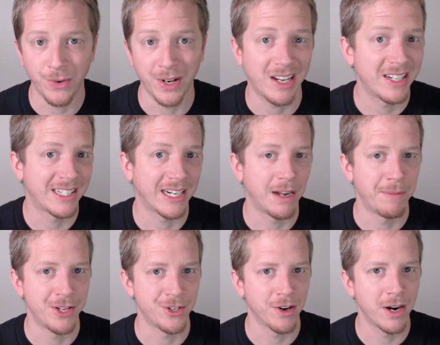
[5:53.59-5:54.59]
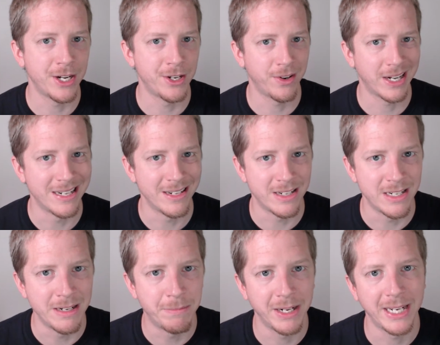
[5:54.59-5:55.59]
what a lot of tech companies are already doing, and
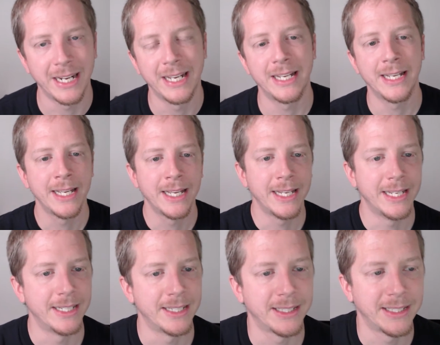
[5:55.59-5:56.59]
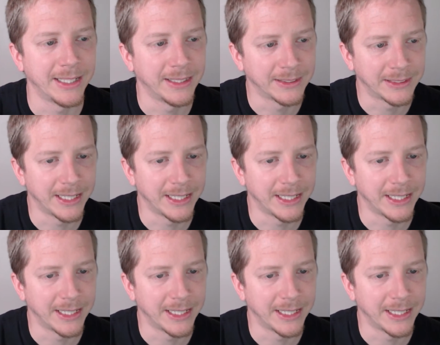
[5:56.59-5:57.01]
deepening it into things.